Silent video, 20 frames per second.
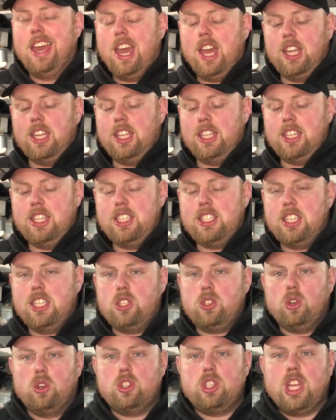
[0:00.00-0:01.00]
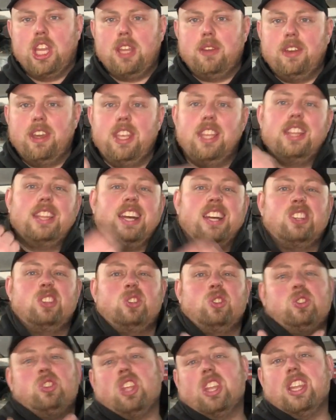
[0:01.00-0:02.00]
an EDC torch anyway. That's
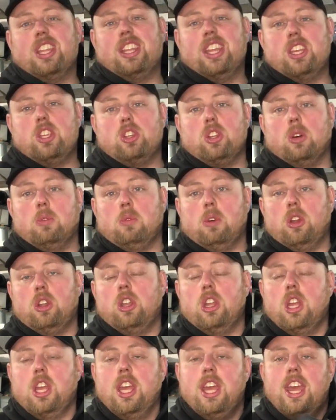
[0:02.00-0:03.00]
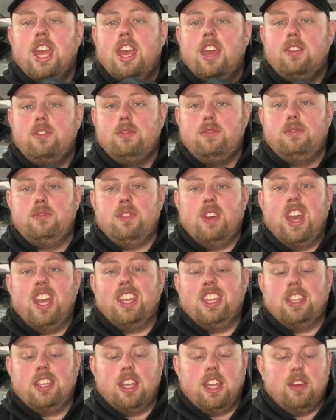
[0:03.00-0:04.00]
just an additional one if
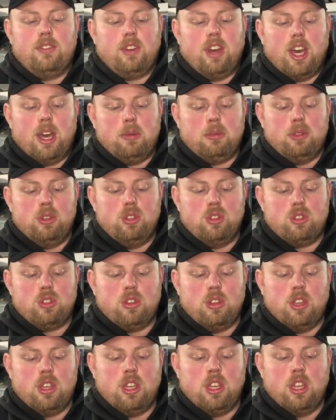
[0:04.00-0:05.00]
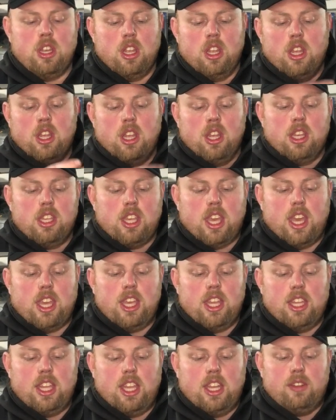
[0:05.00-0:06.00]
anything ever happens. Okay,
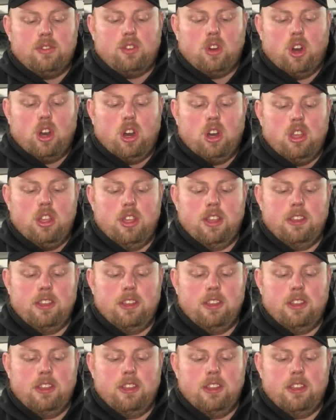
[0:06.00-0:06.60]
and then I've got